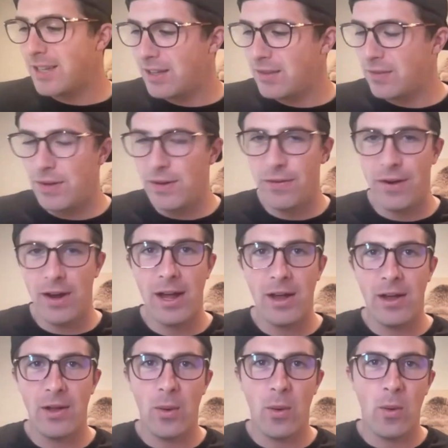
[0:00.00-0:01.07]
CSV
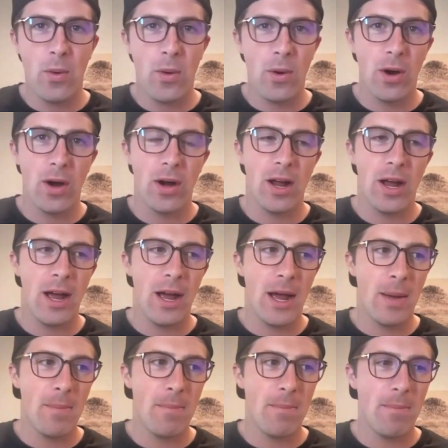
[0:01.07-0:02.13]
file or
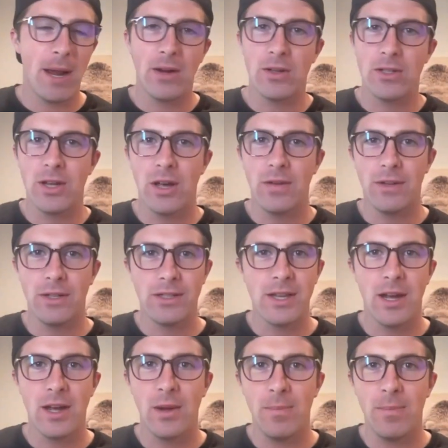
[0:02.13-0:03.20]
uh, Microsoft
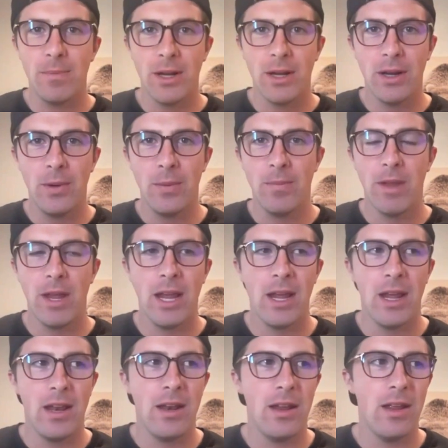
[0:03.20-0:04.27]
Excel. You know, and
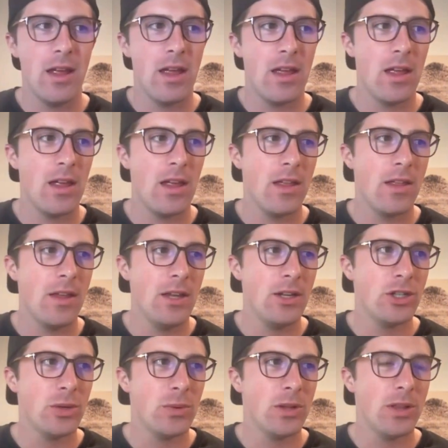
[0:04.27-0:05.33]
yeah the
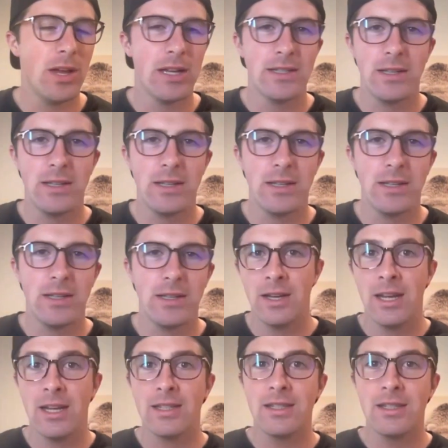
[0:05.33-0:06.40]
issue with that is
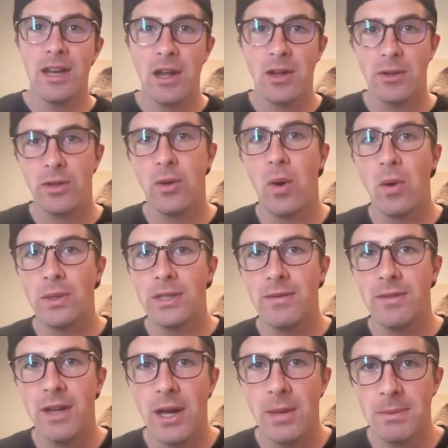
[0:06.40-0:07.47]
it gets stale you always
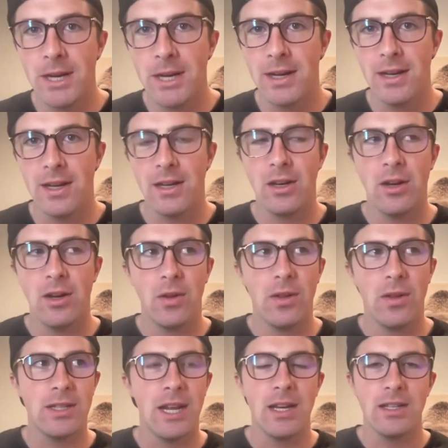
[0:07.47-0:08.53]
have to update it you know the
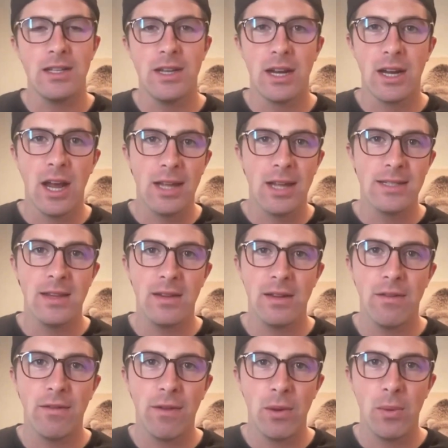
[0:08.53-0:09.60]
data mm-hmm. not
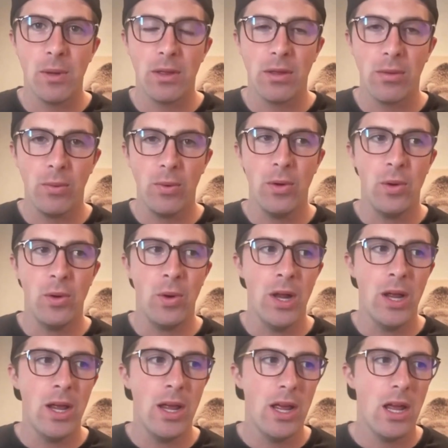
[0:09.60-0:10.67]
constantly flowing through
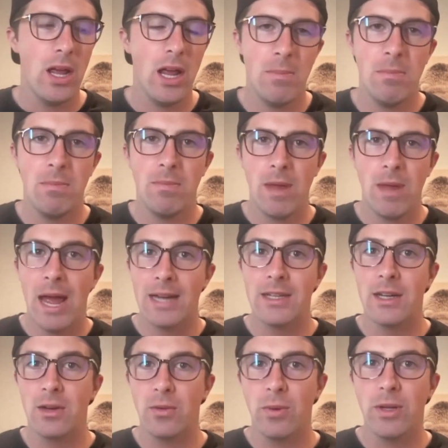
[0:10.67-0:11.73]
and
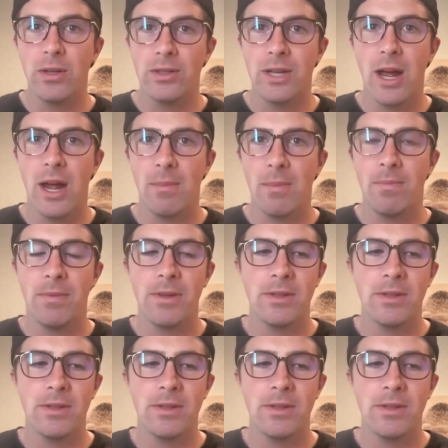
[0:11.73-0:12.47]
acting in real time.